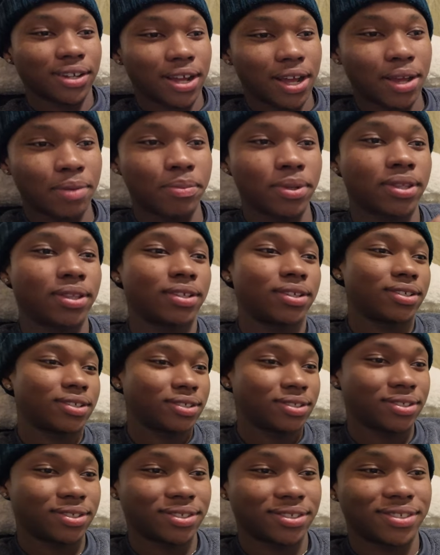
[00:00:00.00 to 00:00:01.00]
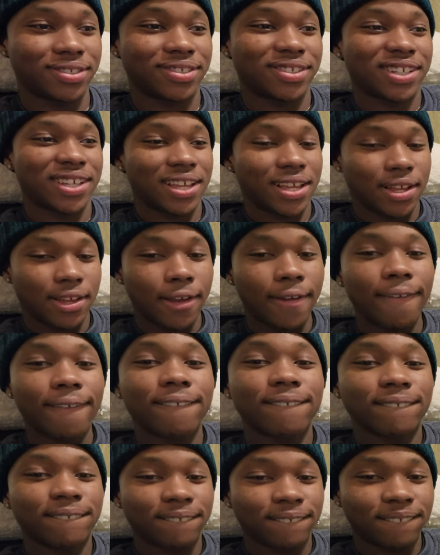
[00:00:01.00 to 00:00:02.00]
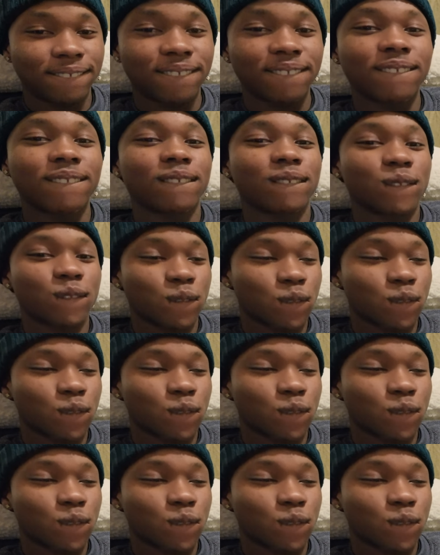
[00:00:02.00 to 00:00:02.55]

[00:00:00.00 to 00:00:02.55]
I'm in the